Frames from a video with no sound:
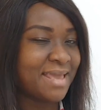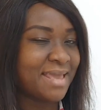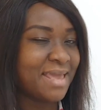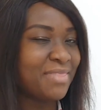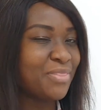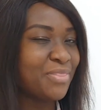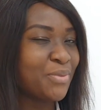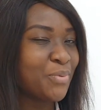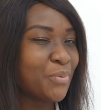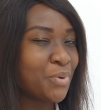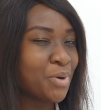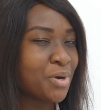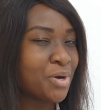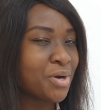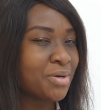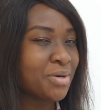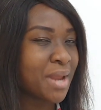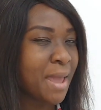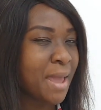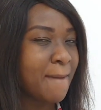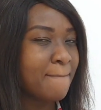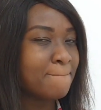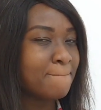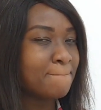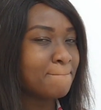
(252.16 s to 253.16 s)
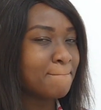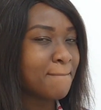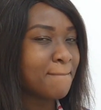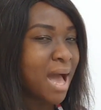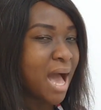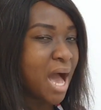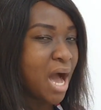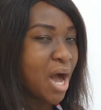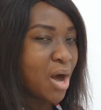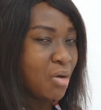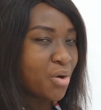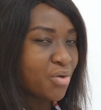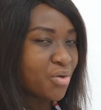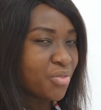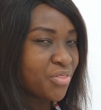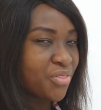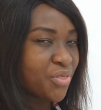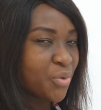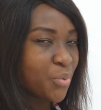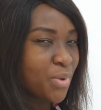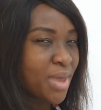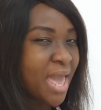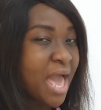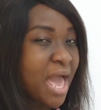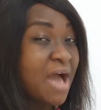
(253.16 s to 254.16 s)
In the word
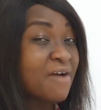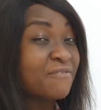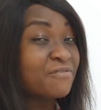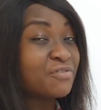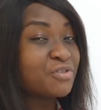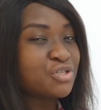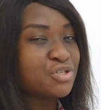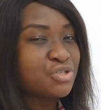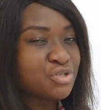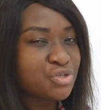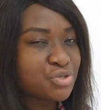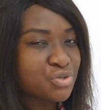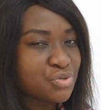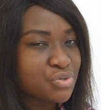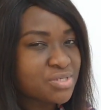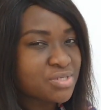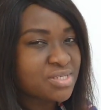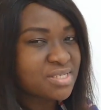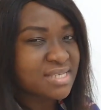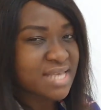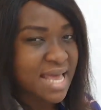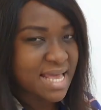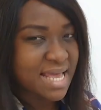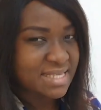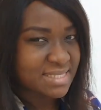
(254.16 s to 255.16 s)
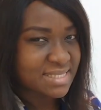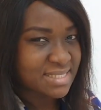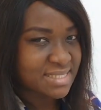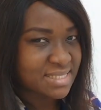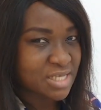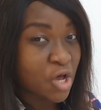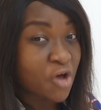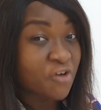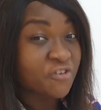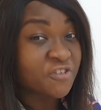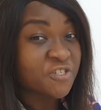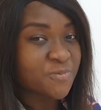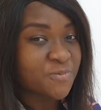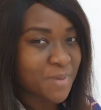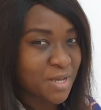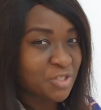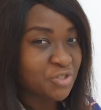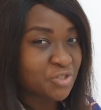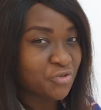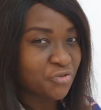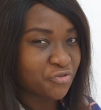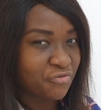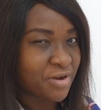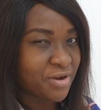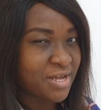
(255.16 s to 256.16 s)
mouth, we have 2 sets of
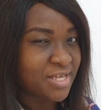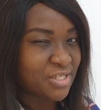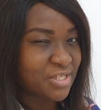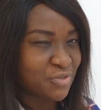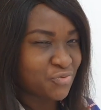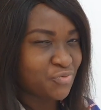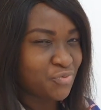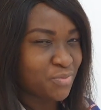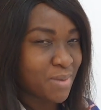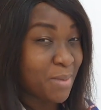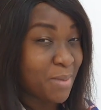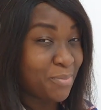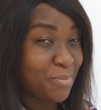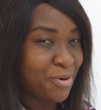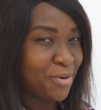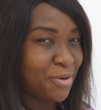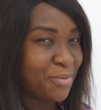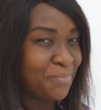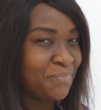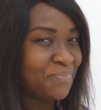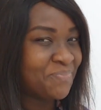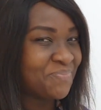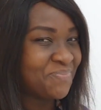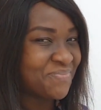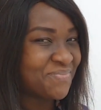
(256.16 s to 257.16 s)
special friends, remember?